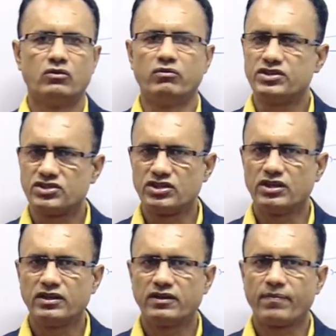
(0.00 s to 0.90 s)
which
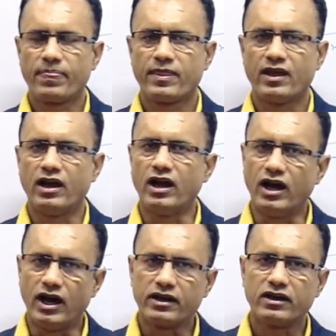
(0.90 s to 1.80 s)

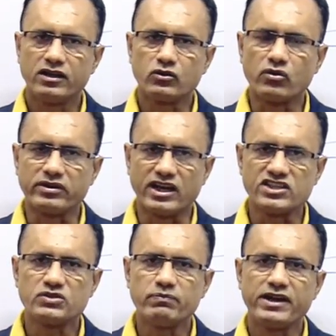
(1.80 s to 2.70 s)
are
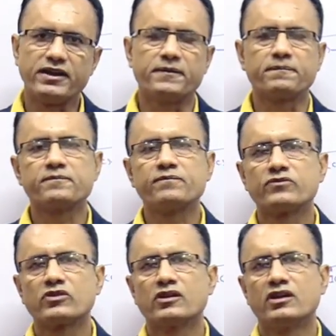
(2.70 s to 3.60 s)
recognized by
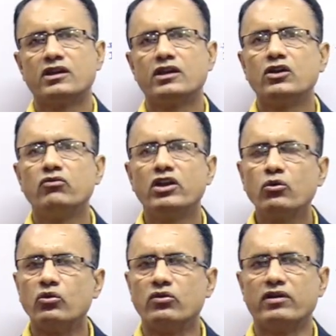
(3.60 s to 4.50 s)
U N
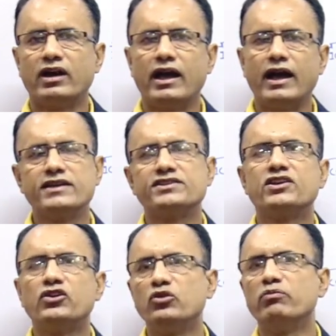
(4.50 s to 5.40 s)
O as a
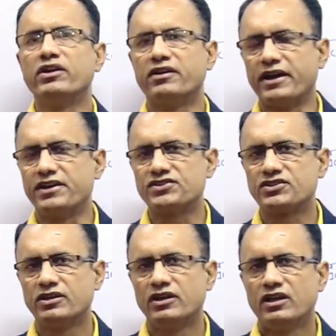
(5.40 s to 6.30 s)
human
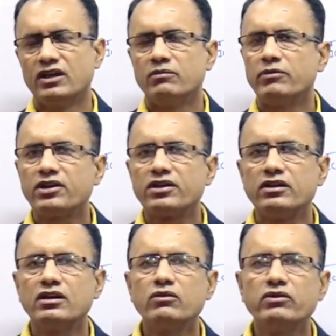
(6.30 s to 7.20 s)
right. But
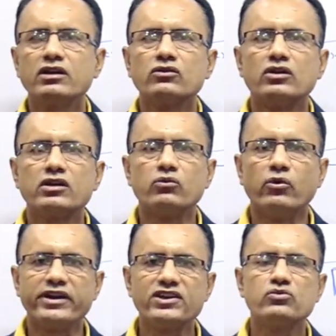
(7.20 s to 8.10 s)
here we are not
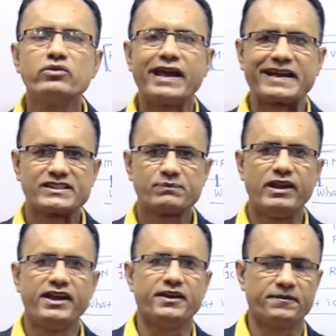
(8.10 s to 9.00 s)
going to
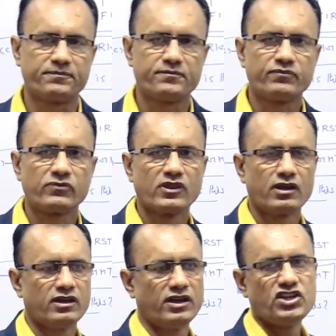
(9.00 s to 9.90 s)
explain
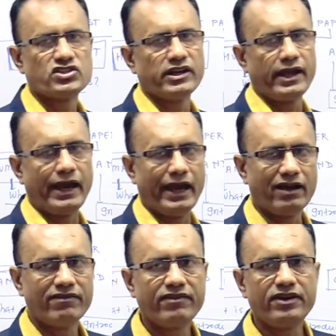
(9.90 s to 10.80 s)
each and
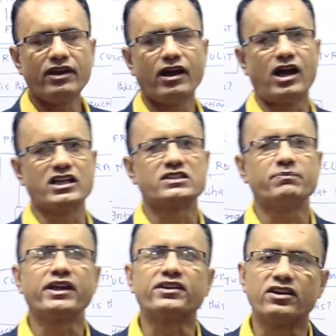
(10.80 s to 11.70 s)
every
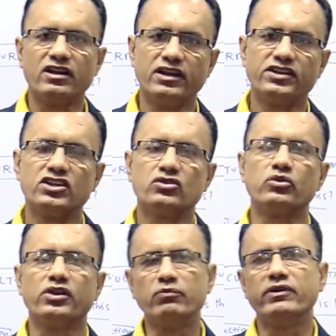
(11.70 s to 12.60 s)
aspect related to
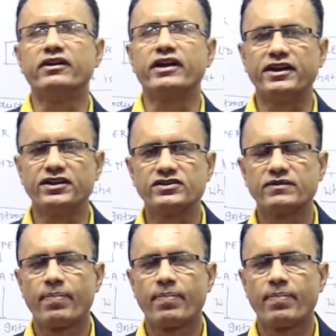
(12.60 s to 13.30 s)
human right.